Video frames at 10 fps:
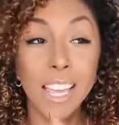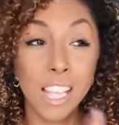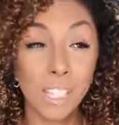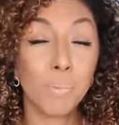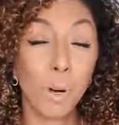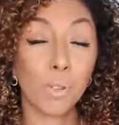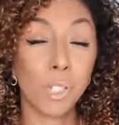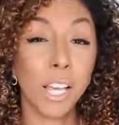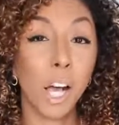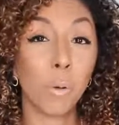is
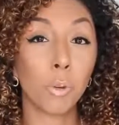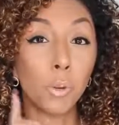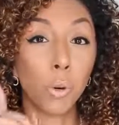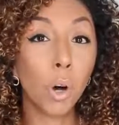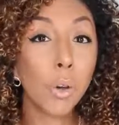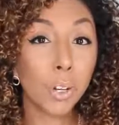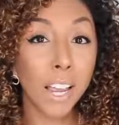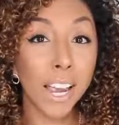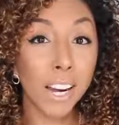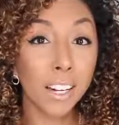supposed to help grow your
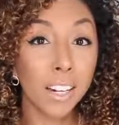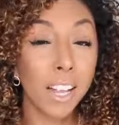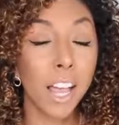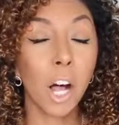hair,